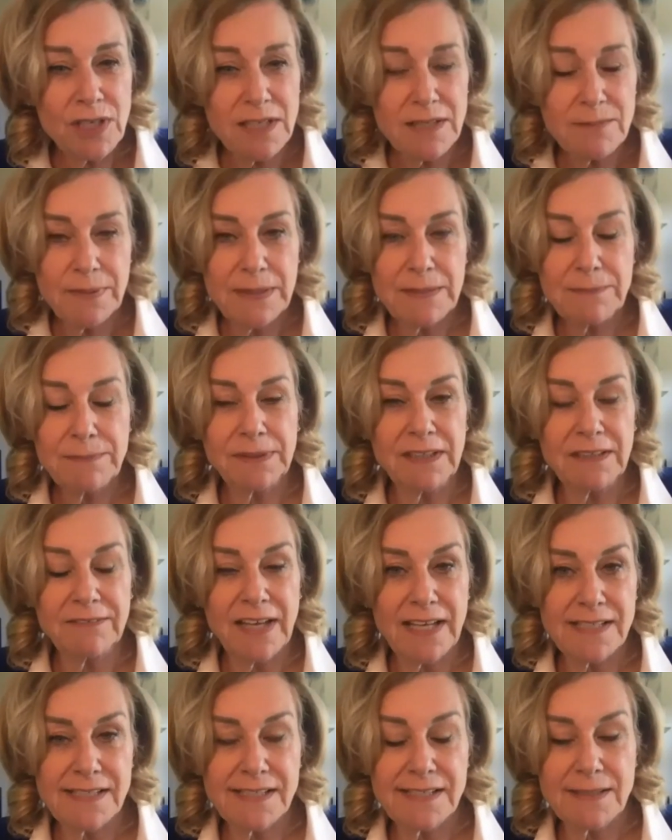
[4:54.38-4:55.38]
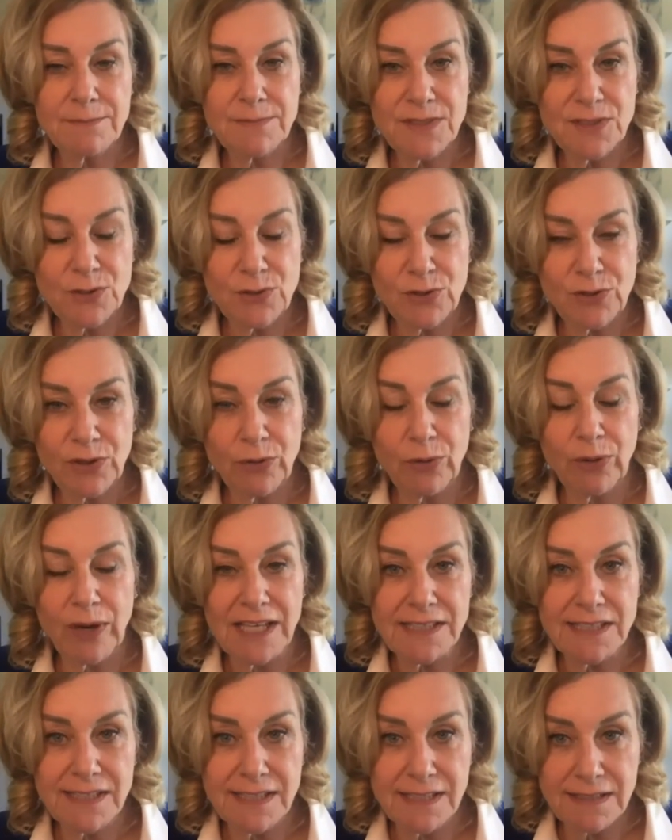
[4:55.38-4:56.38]
people have had some sort of
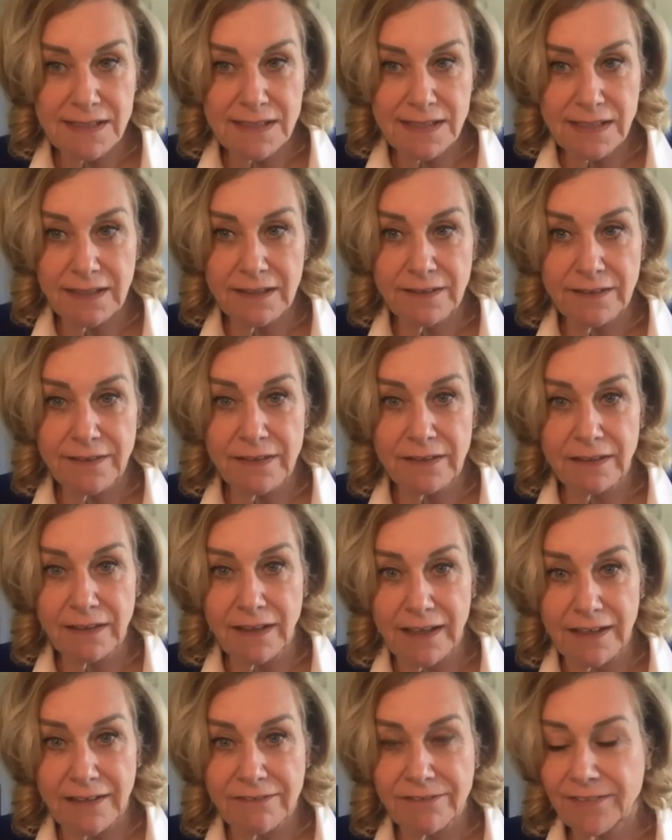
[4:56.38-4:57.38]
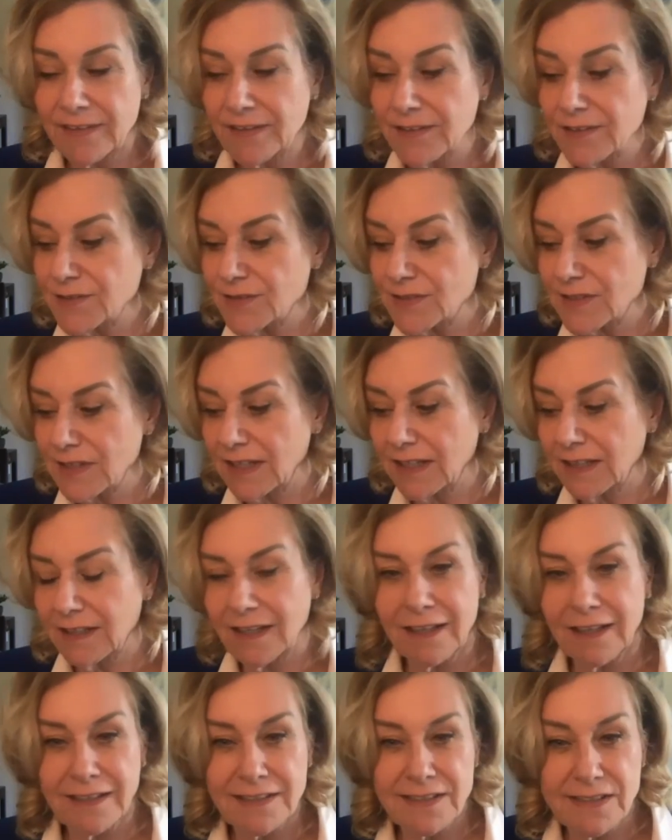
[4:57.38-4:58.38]
crisis in their life there's mm
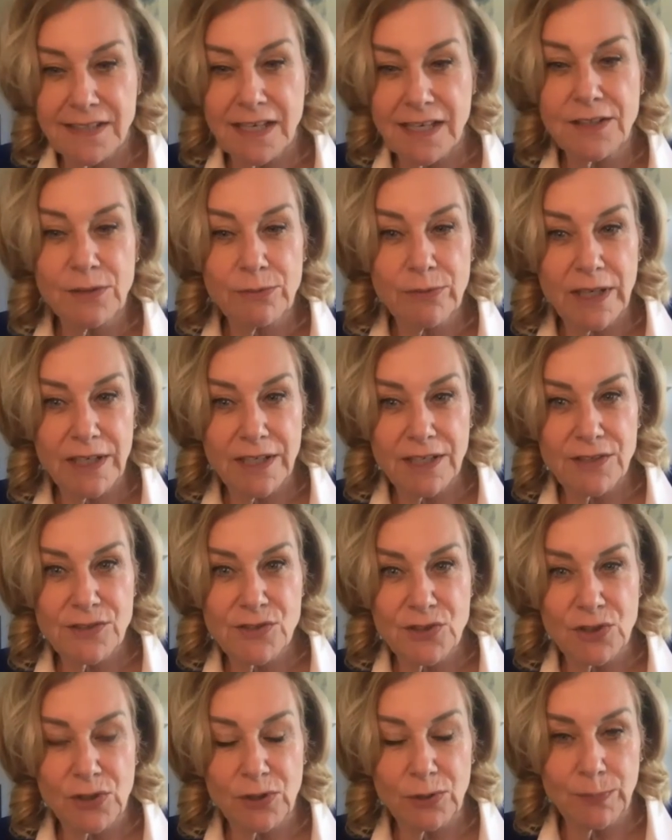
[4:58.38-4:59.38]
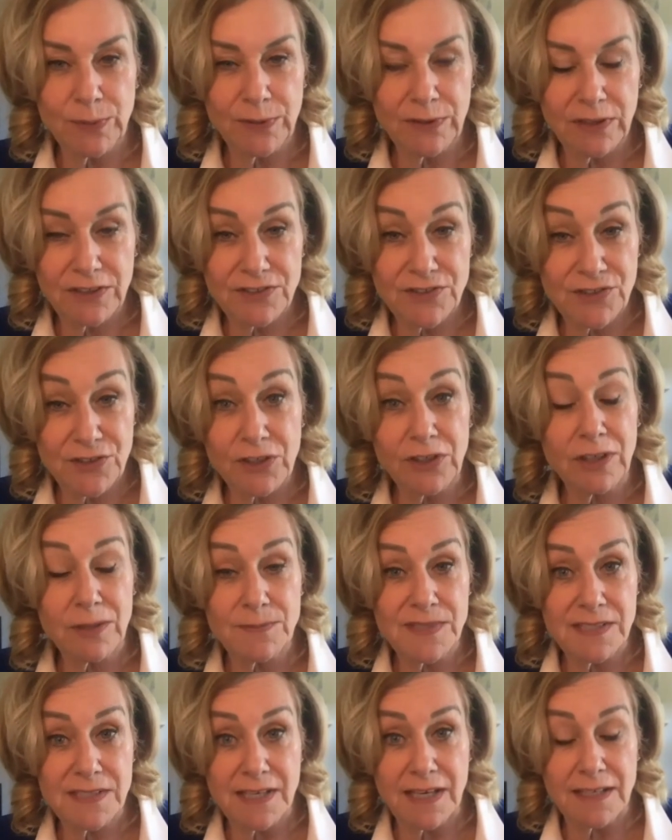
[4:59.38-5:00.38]
extenuating
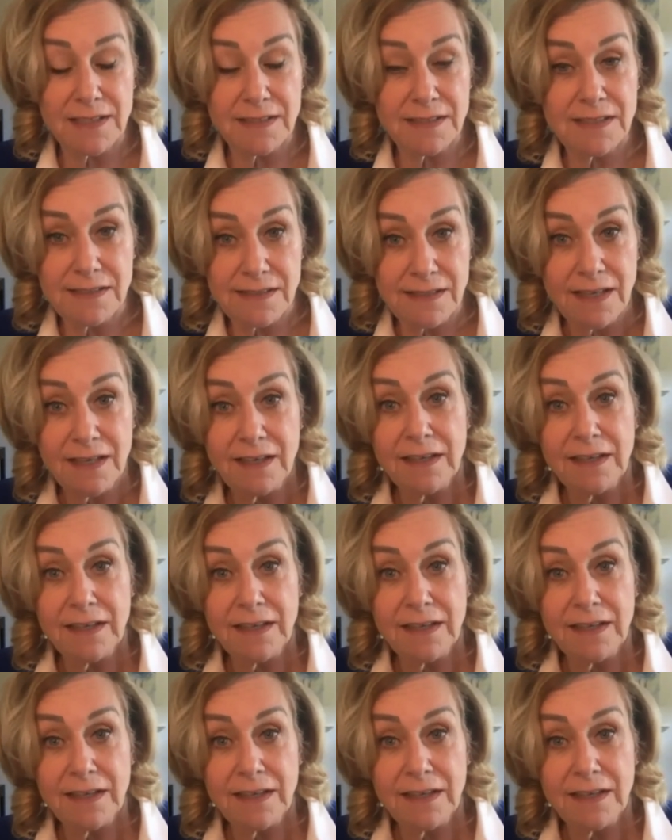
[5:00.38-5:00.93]
circumstances